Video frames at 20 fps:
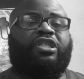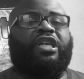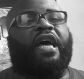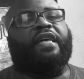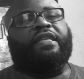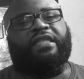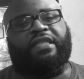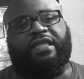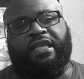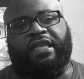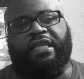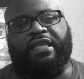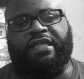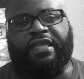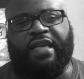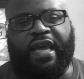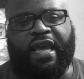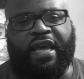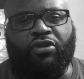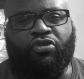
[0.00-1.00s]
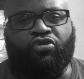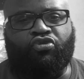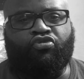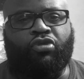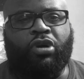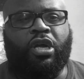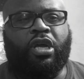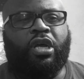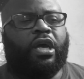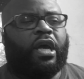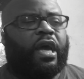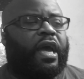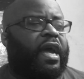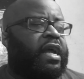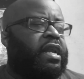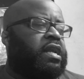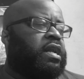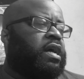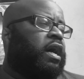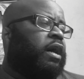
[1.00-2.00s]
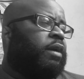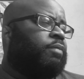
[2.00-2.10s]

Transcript: sign stealing scandal. And